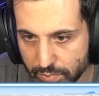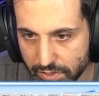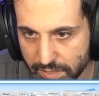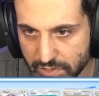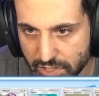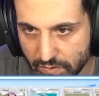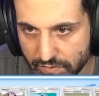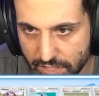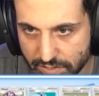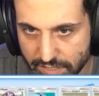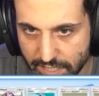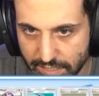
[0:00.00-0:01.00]
themselves
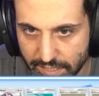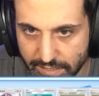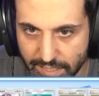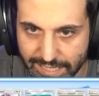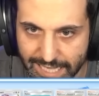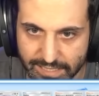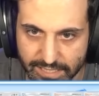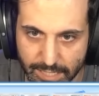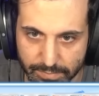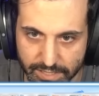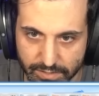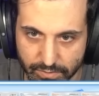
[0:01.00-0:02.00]
outside, like that
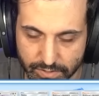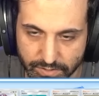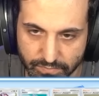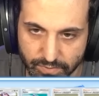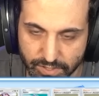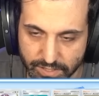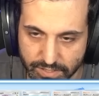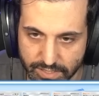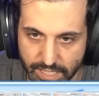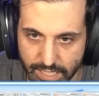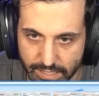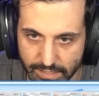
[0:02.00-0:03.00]
top deck was
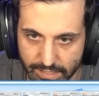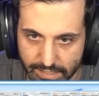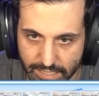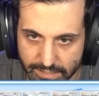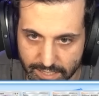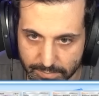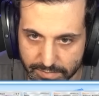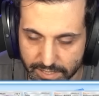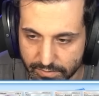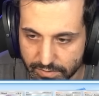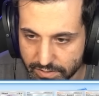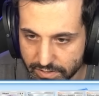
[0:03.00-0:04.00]
insane. Like that top
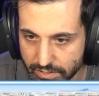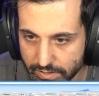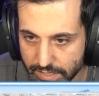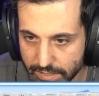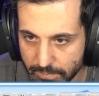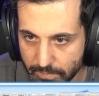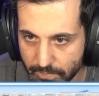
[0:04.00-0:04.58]
deck was annoying,